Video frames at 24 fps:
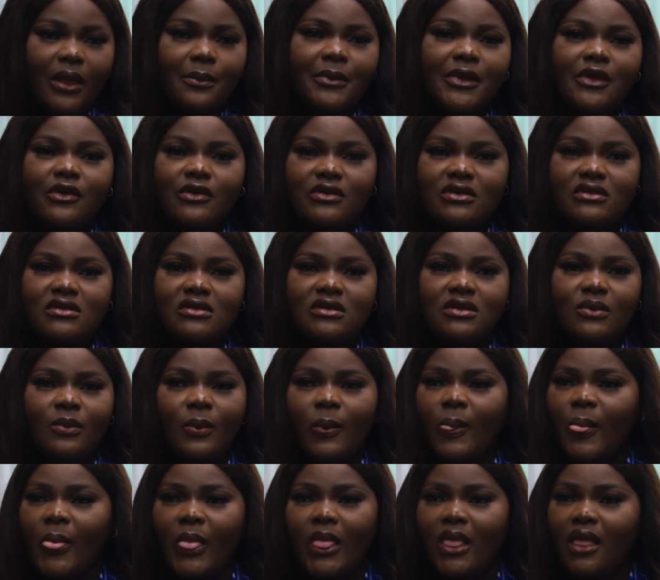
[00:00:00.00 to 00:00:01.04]
because
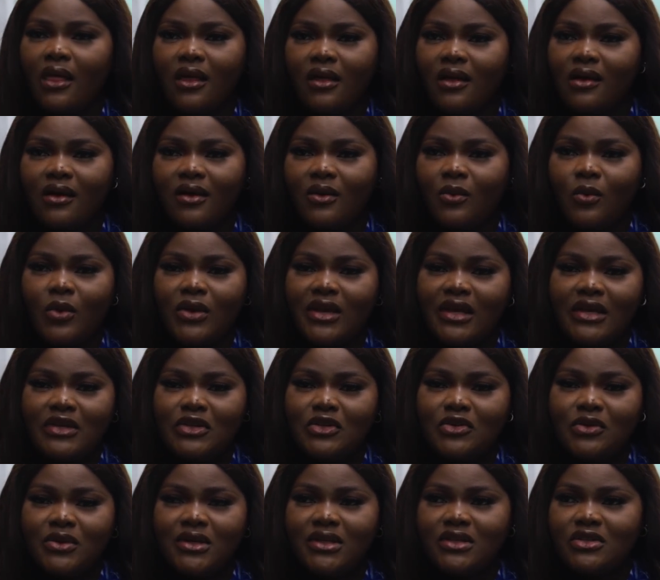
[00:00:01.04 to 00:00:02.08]
what are
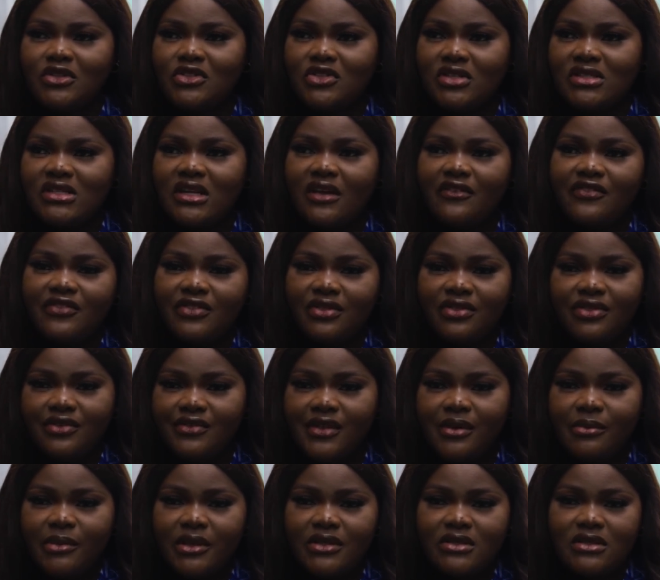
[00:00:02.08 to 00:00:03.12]
you doing? You just left
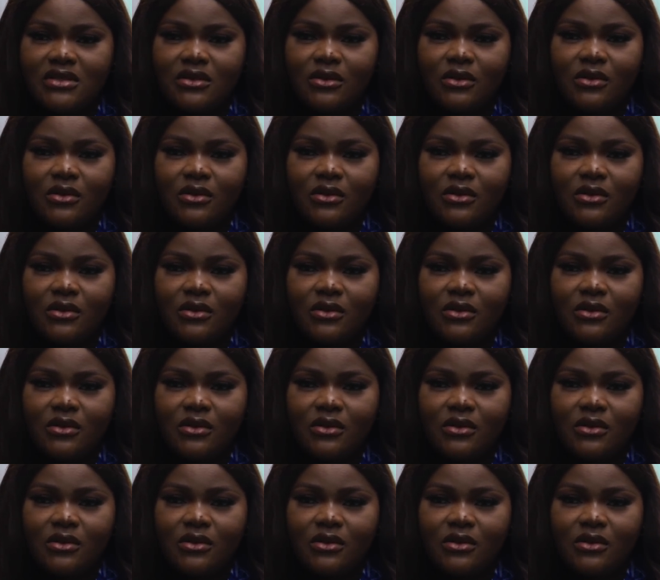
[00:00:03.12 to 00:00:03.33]
3 months